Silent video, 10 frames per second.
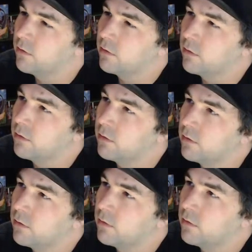
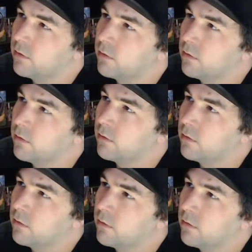
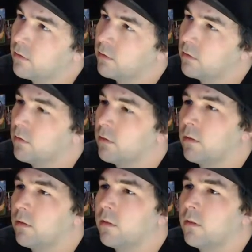
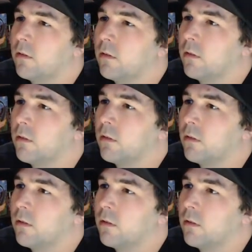[no speech]